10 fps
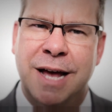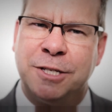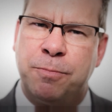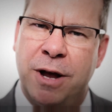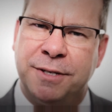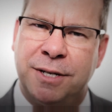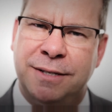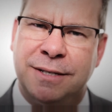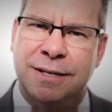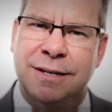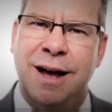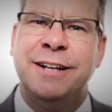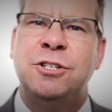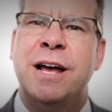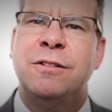As president,
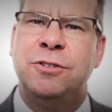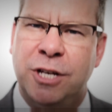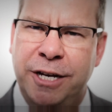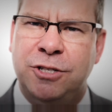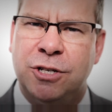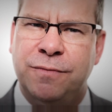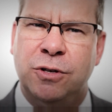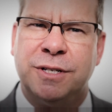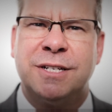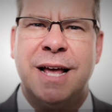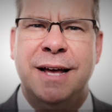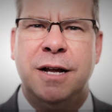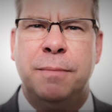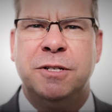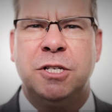I challenge each of you to
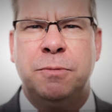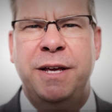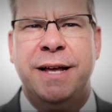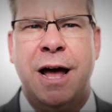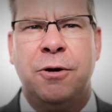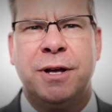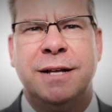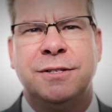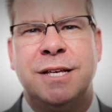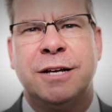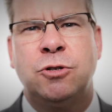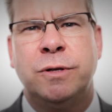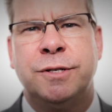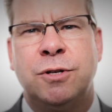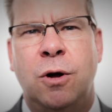stand up and speak out against
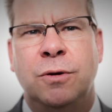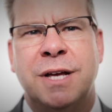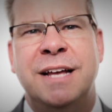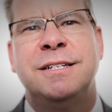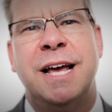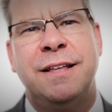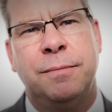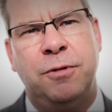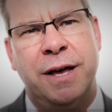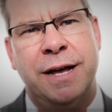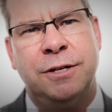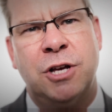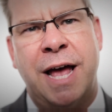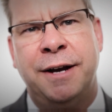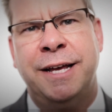sexual assault and take the
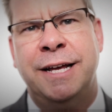pledge at